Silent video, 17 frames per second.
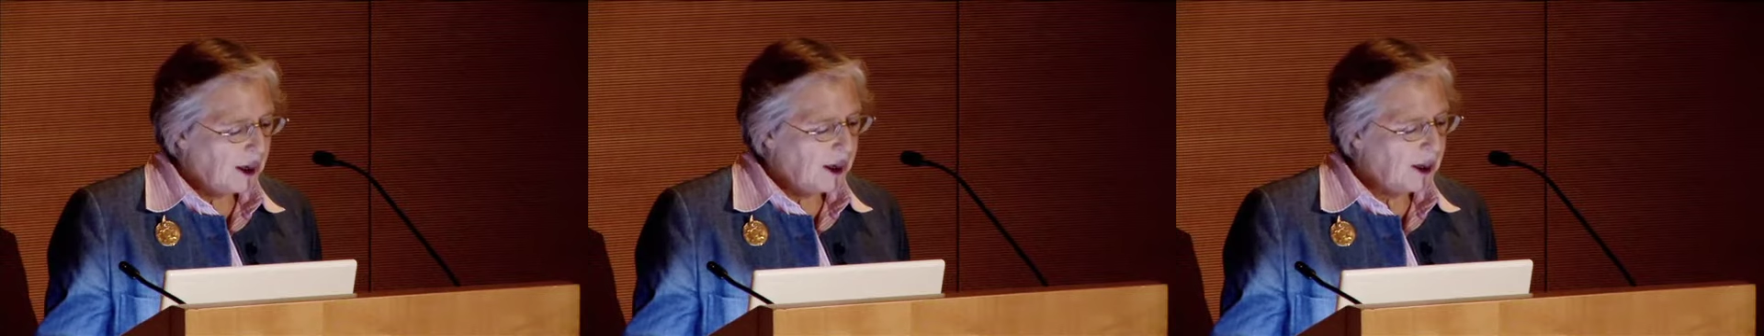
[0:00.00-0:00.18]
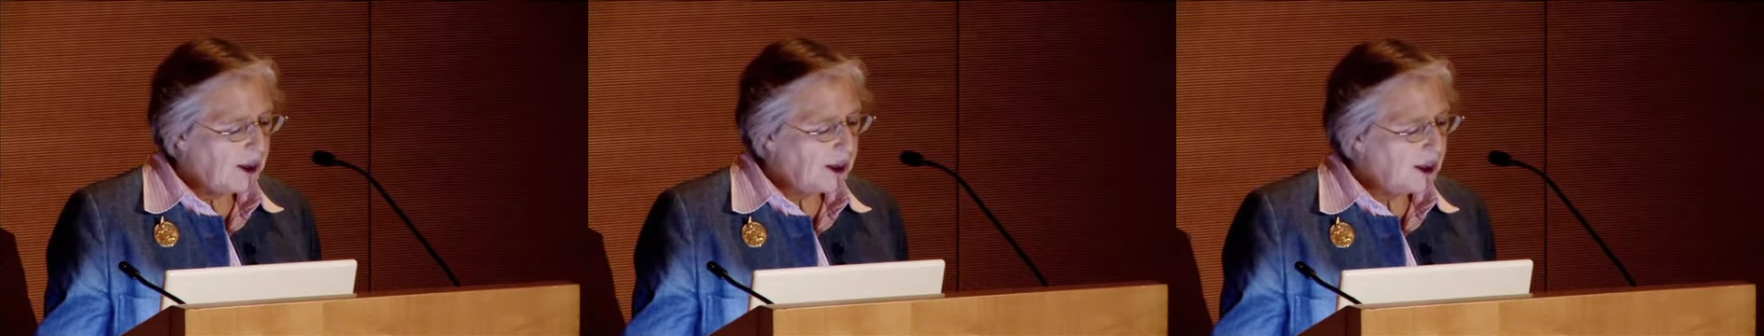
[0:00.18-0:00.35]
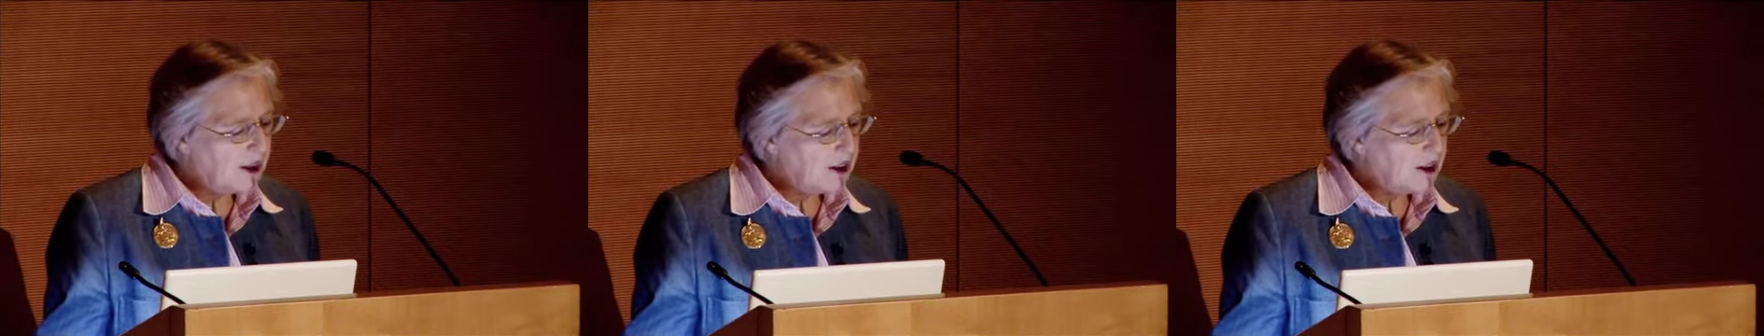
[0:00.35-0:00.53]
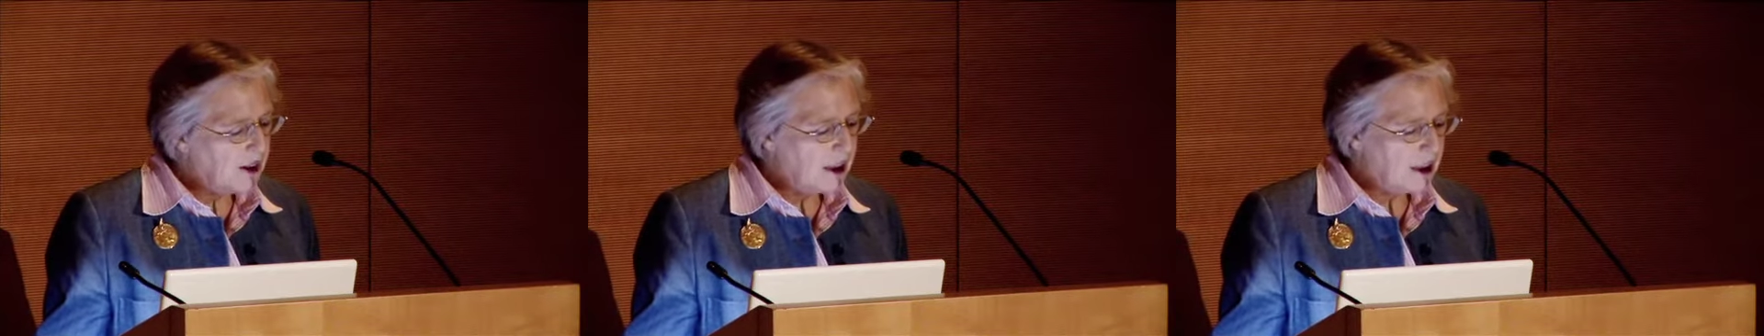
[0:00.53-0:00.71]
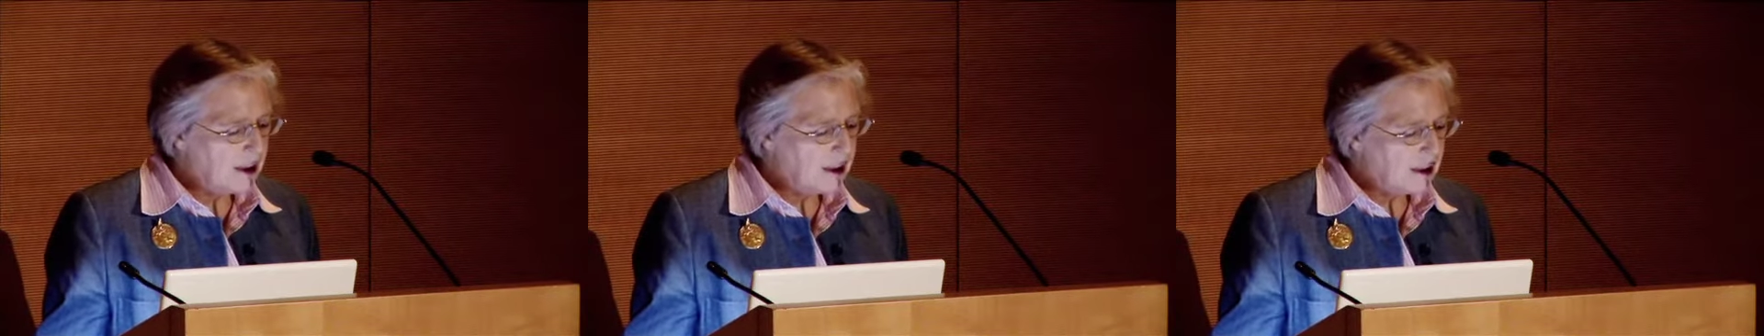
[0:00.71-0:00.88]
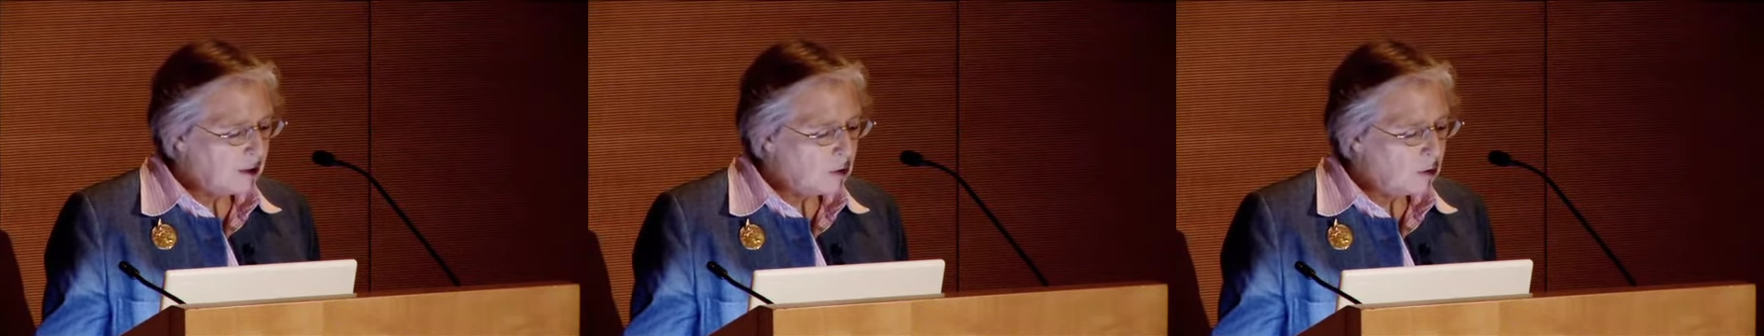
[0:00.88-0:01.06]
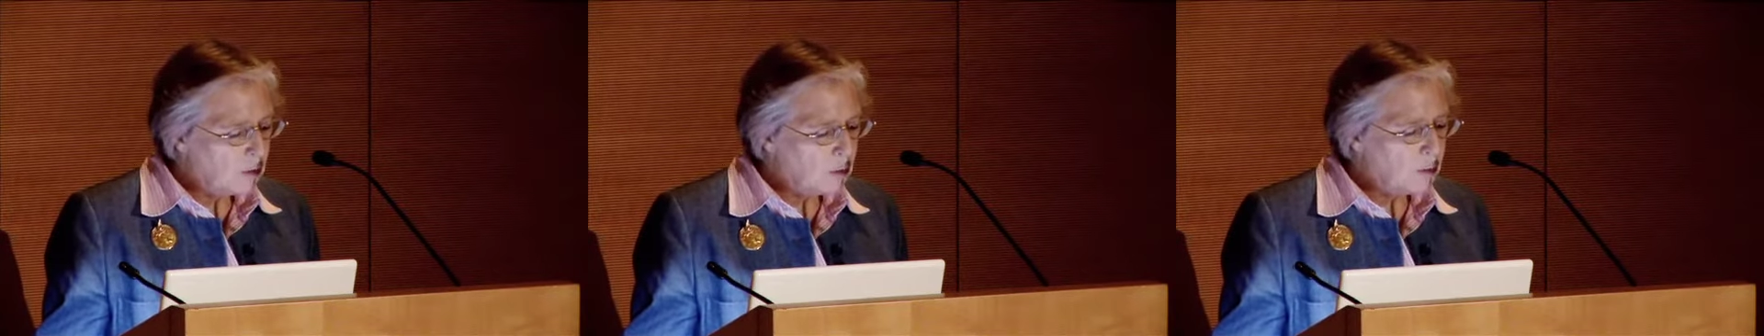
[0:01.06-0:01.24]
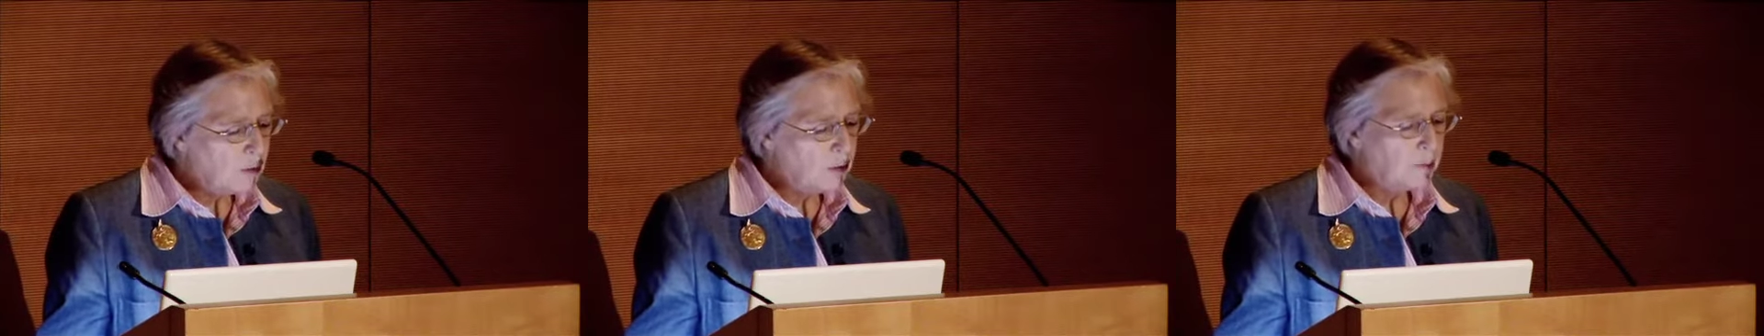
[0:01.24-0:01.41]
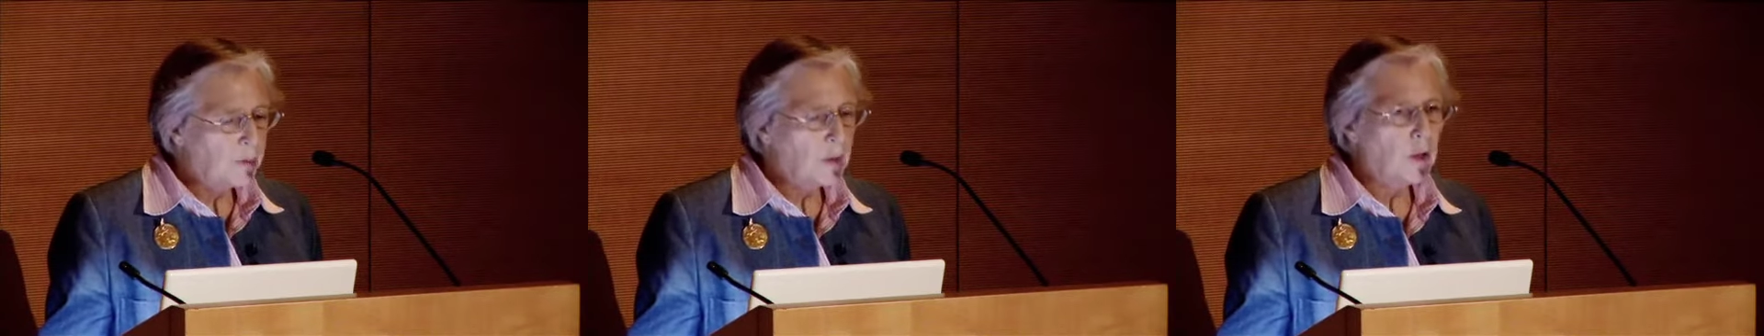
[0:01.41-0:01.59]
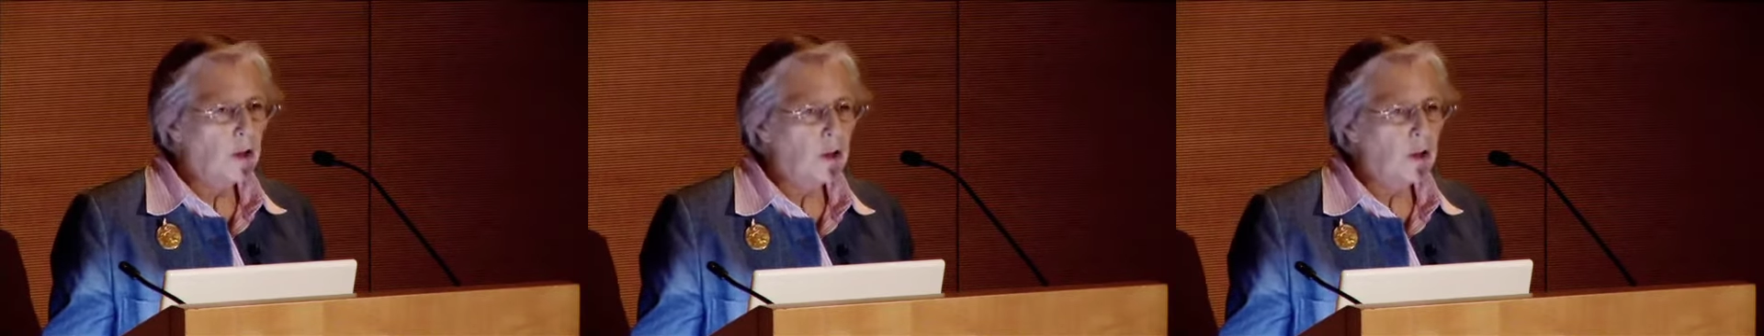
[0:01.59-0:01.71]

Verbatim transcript: In eighteen eighty-two,